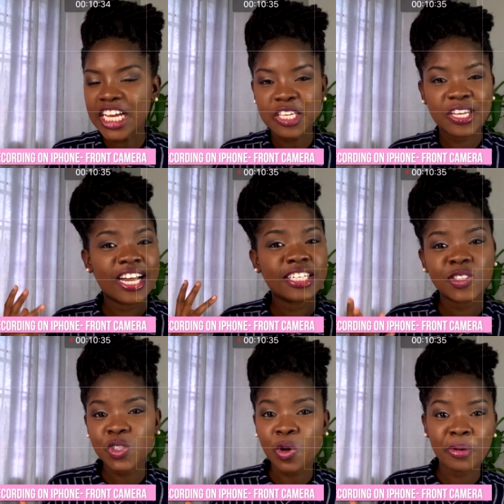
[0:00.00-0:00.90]
Thank you
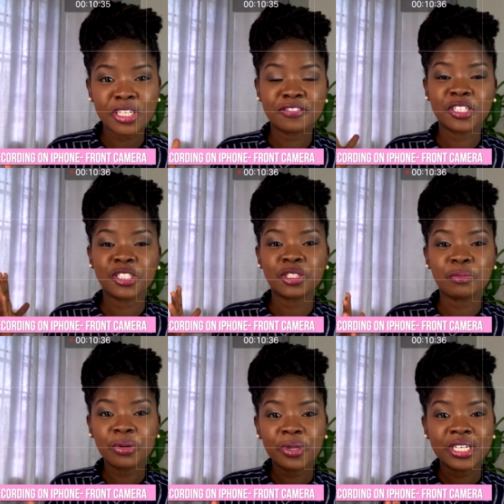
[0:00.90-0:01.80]
guys so much for the
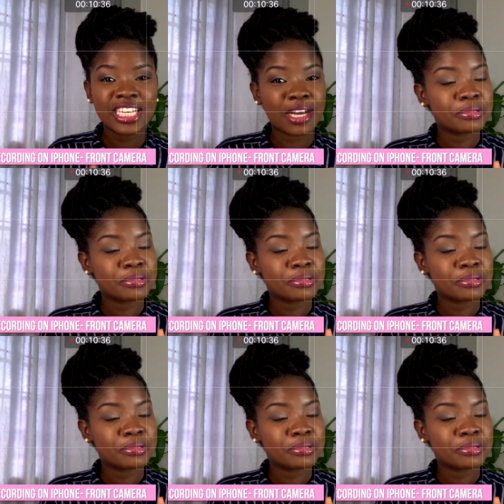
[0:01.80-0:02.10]
support.